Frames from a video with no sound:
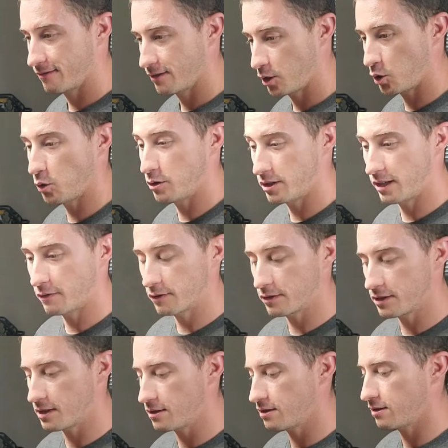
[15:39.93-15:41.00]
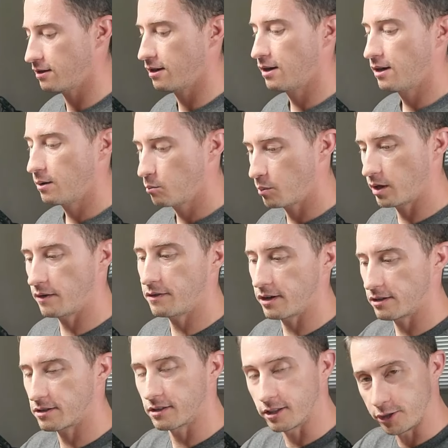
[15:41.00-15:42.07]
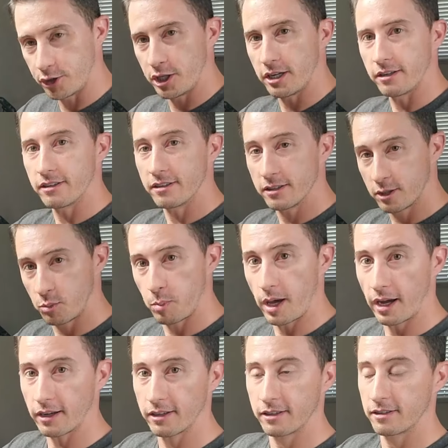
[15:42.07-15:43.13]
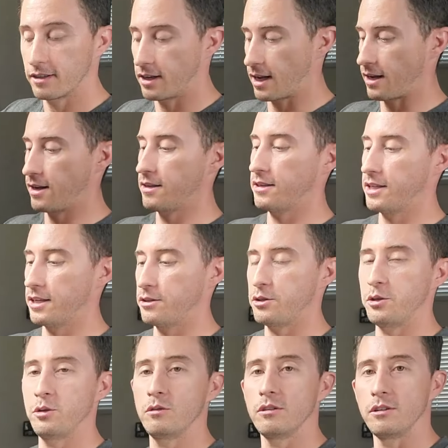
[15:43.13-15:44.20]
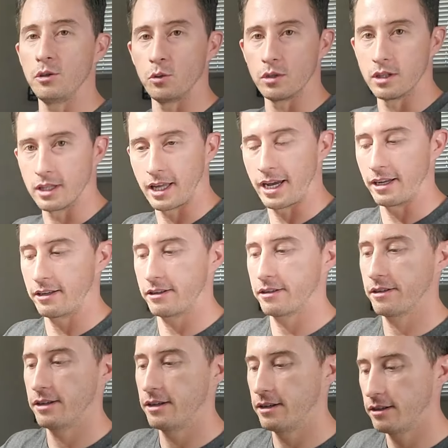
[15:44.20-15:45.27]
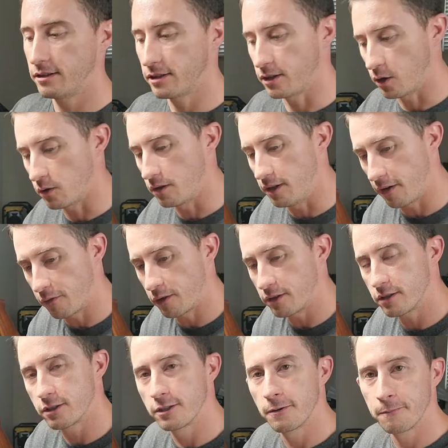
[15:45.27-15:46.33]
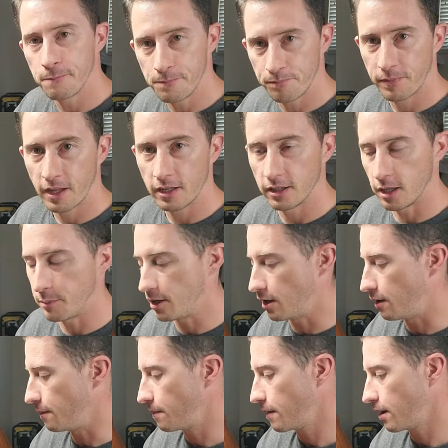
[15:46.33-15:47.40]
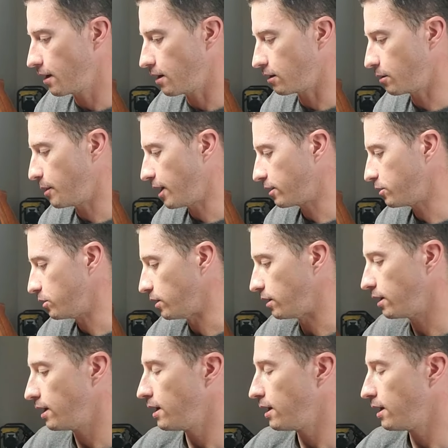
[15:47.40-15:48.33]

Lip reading: huge differences, but if there's a legit spec that I didn't get to that you would like to know the difference, let me know and I'll get back to it.